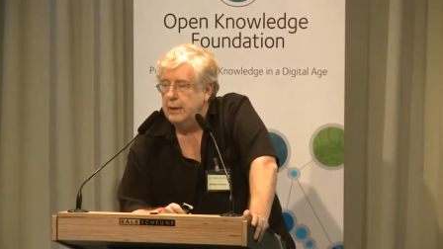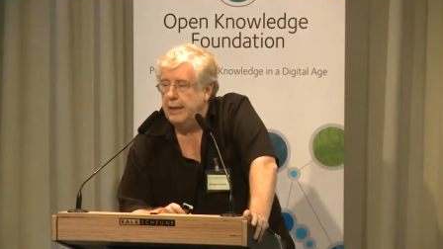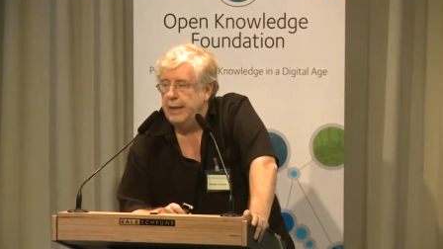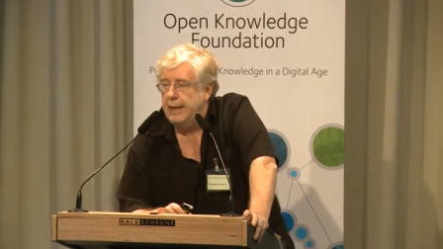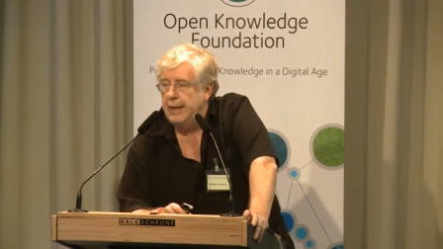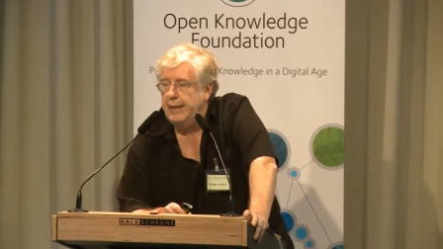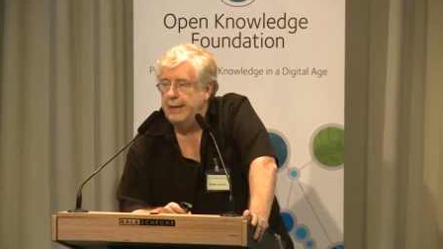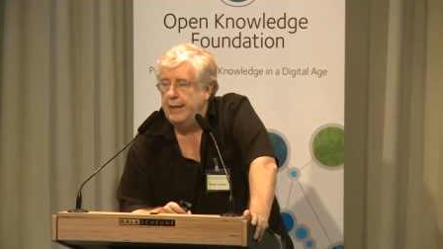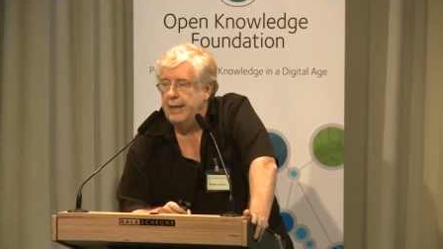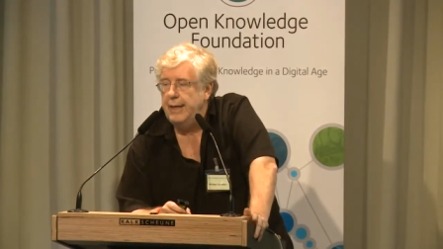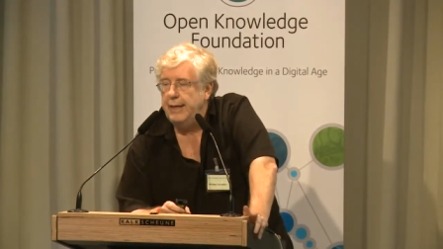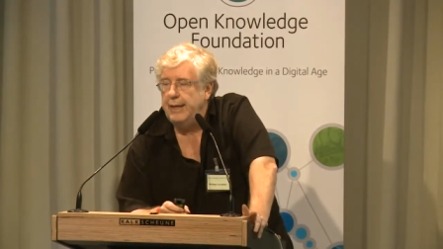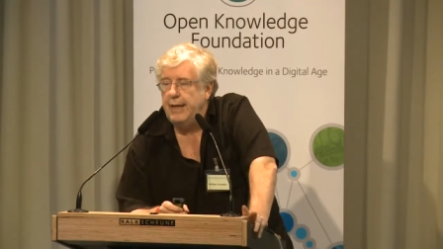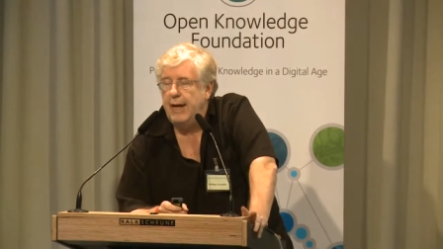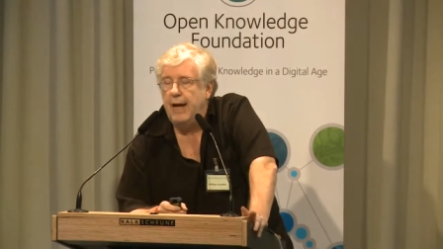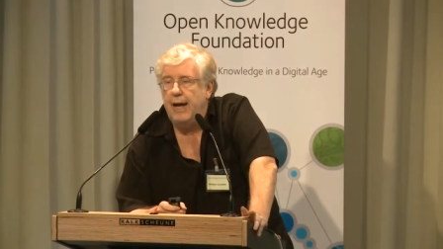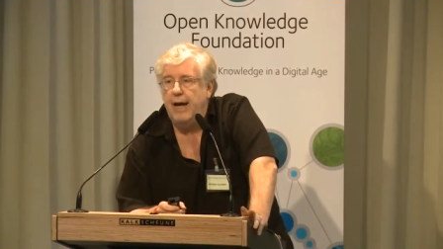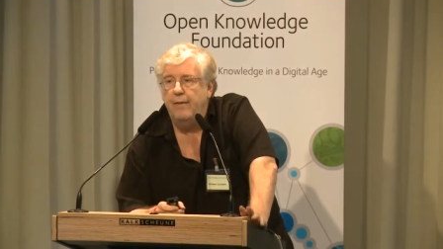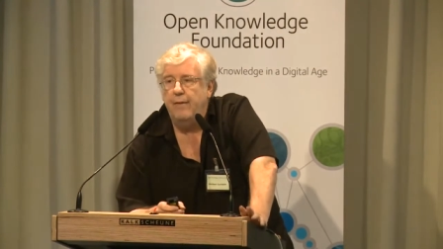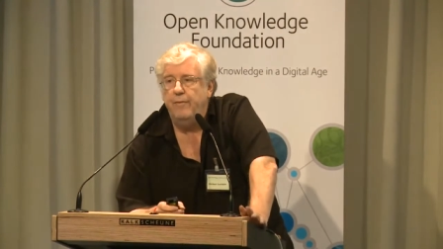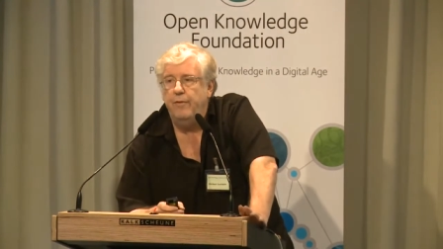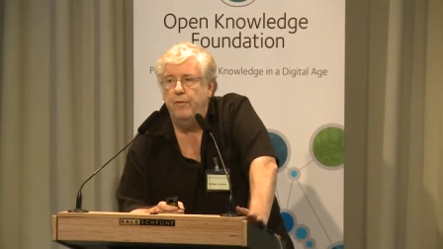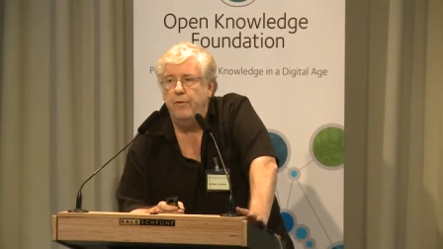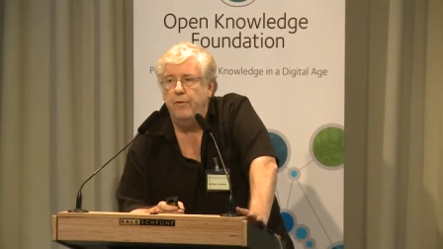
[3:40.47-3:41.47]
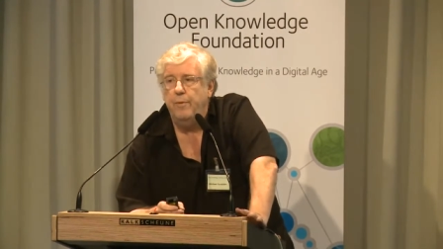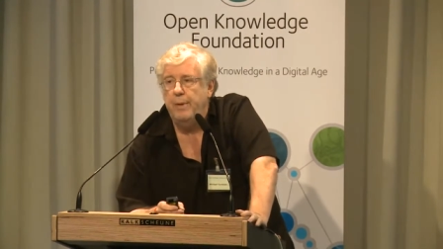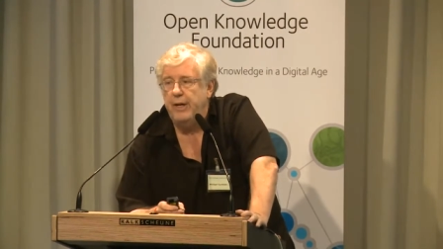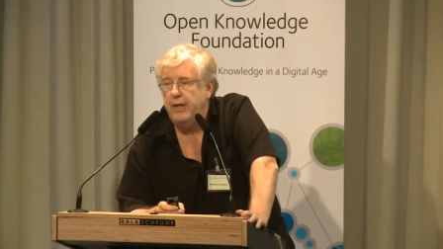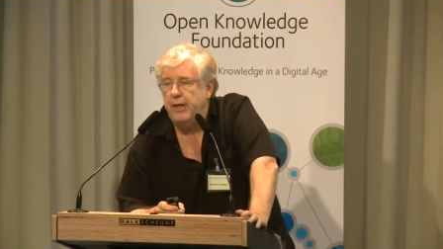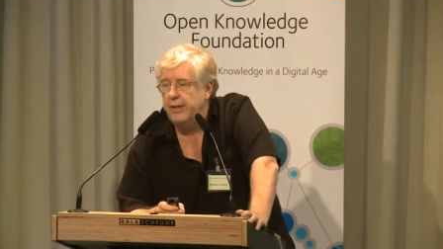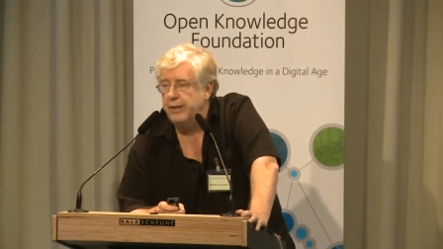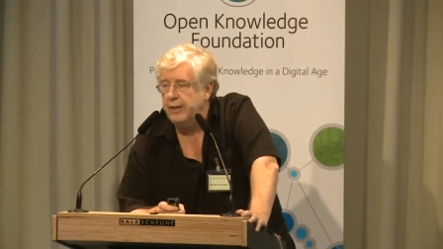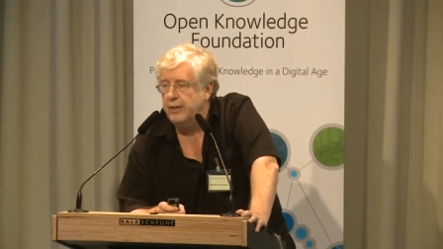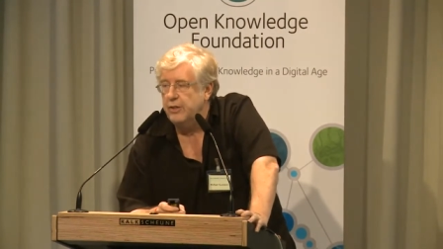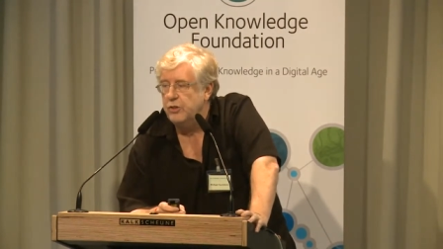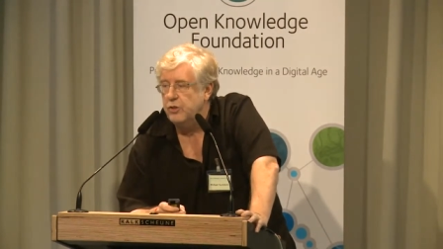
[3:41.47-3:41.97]
And yet half of
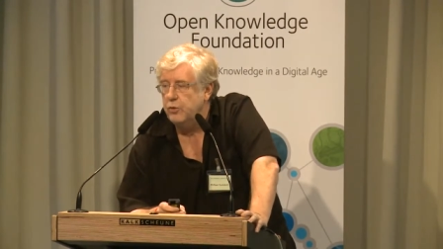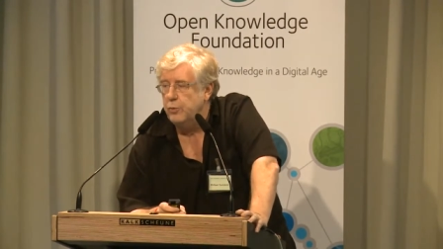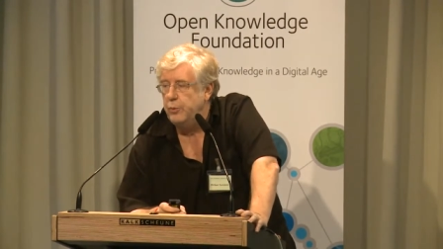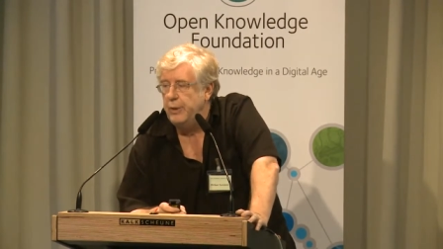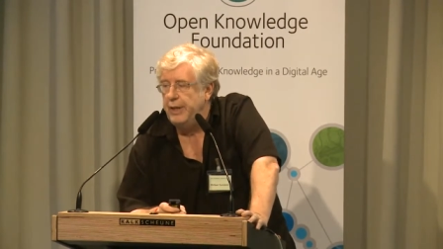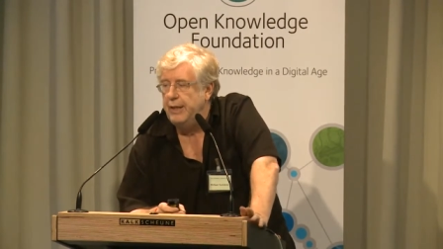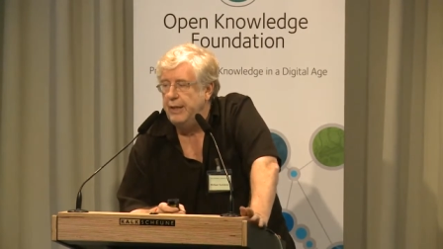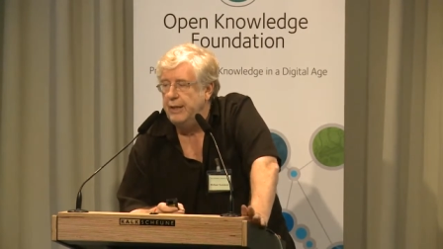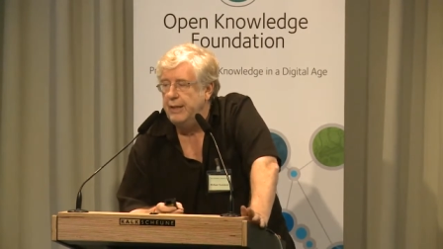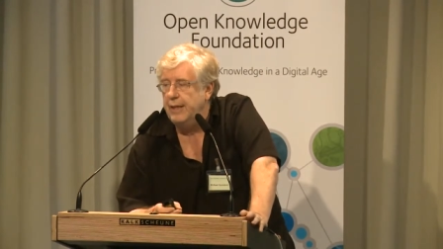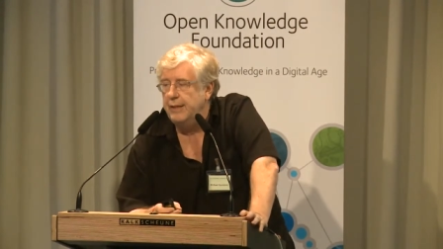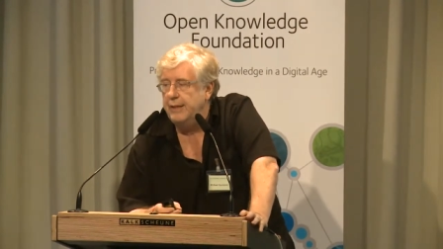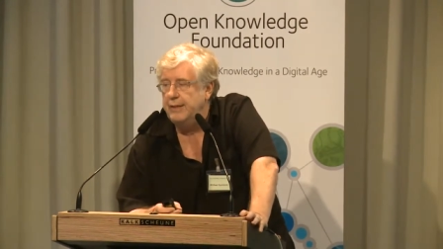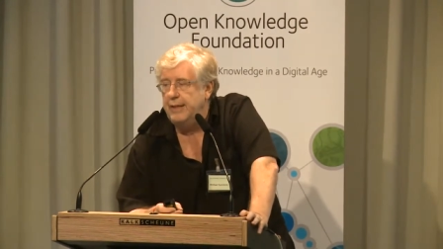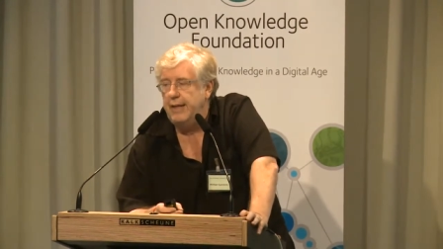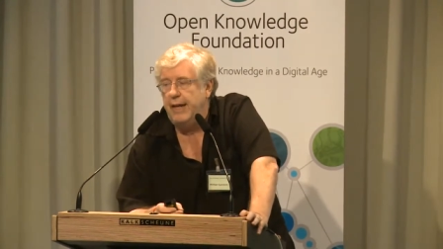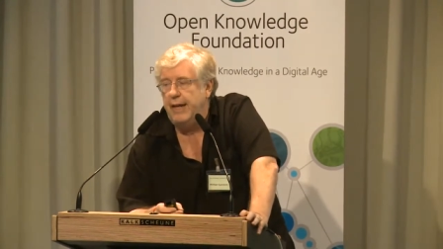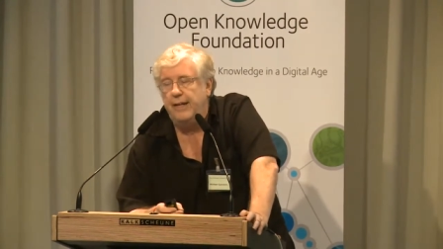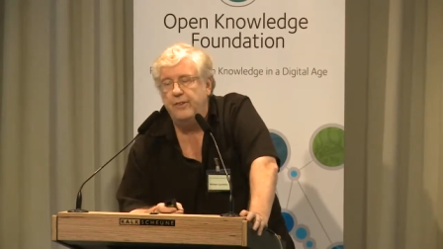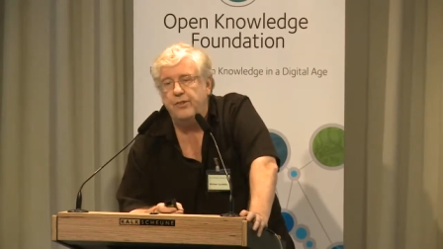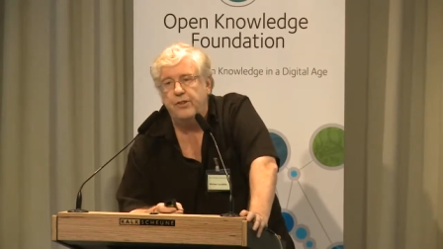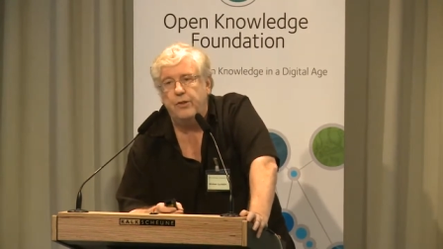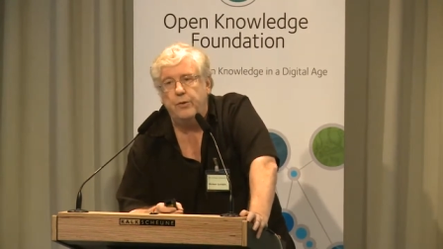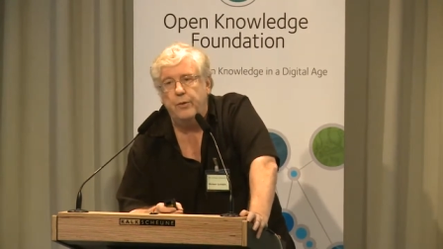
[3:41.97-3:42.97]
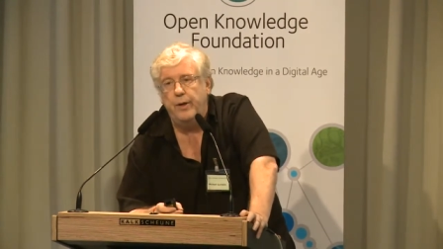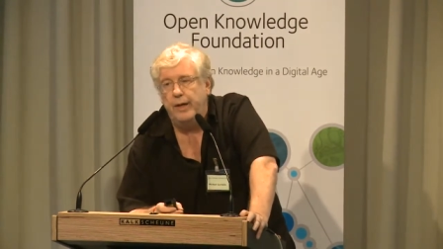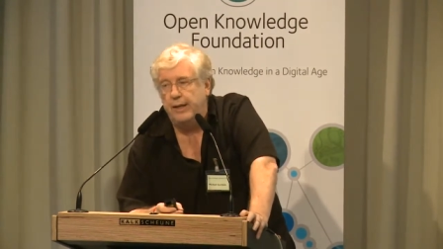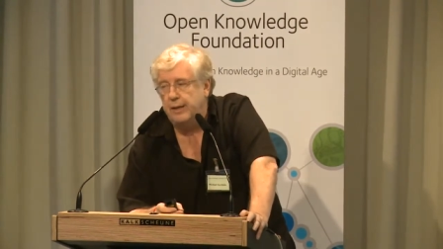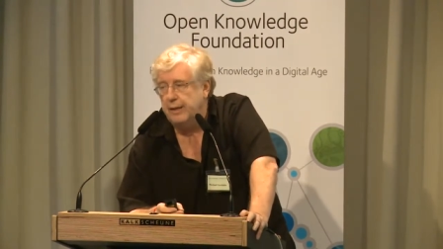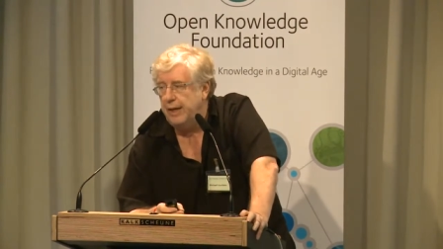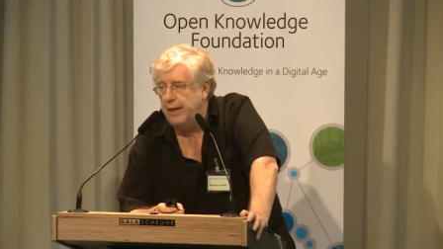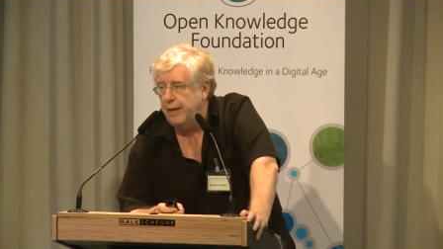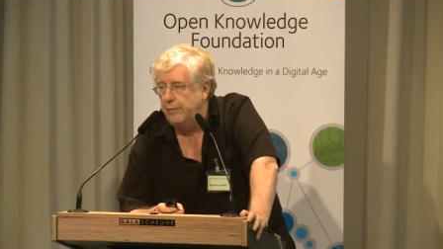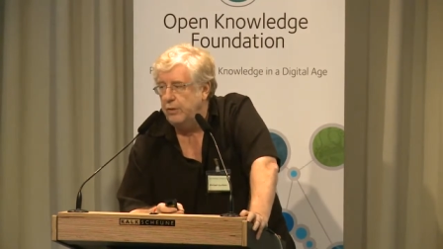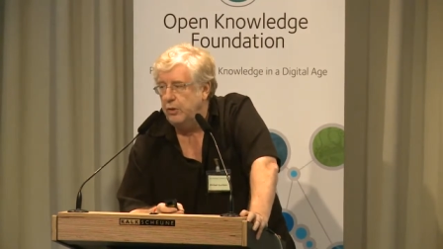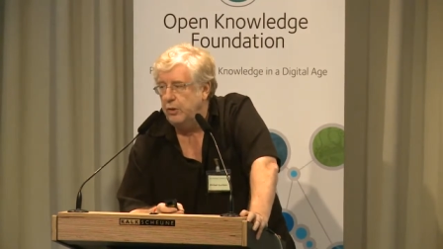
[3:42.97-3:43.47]
Americans read at the 8th grade
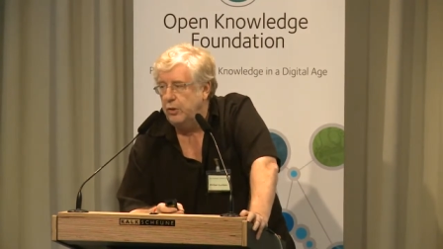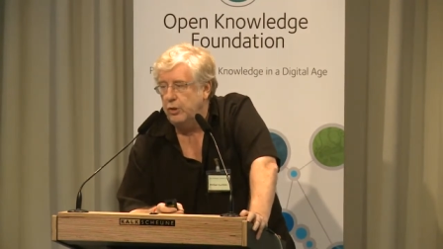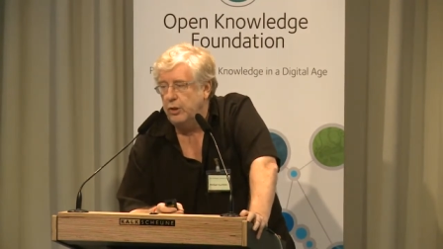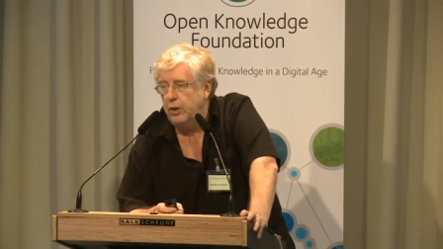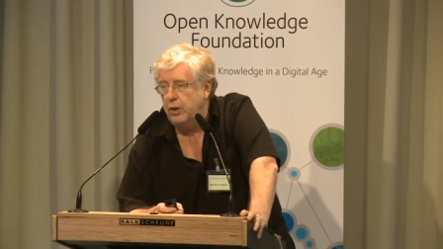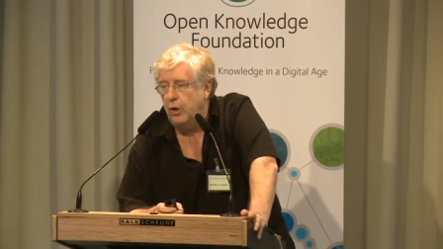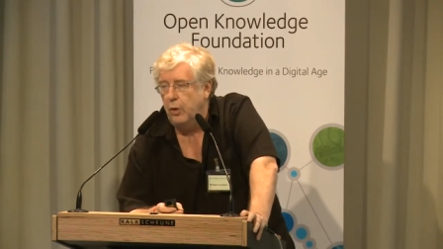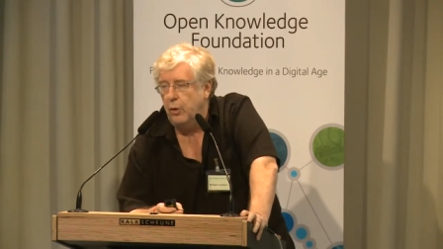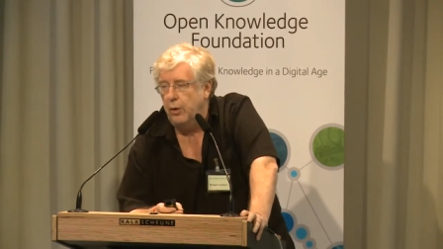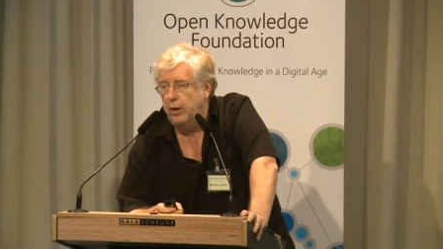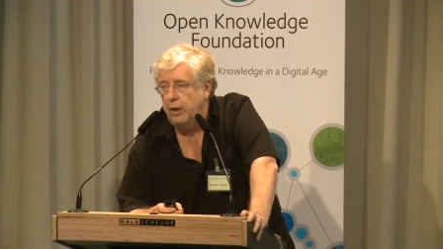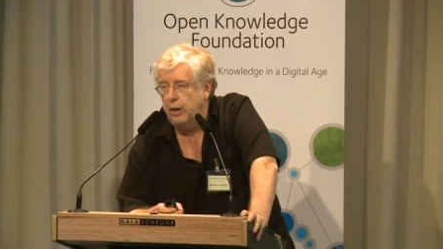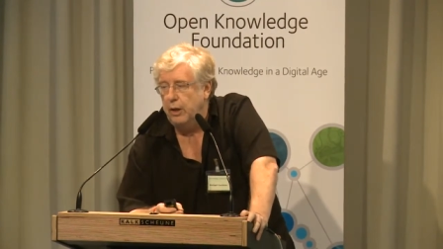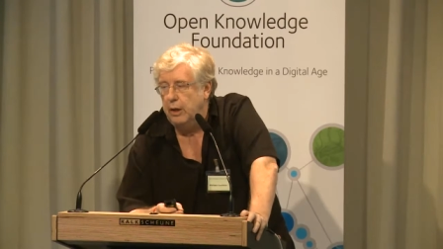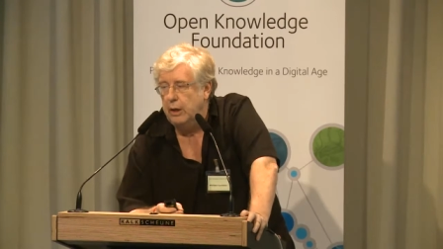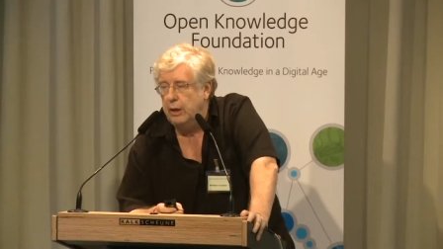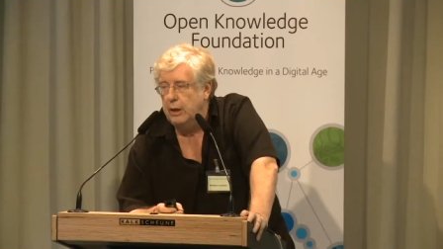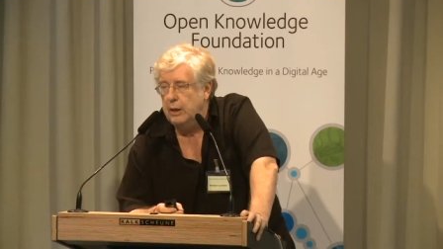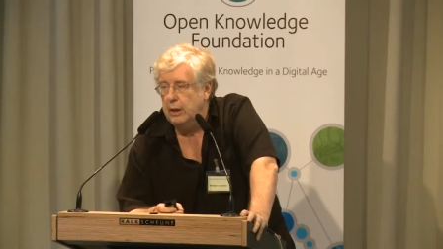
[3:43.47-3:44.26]
level or lower.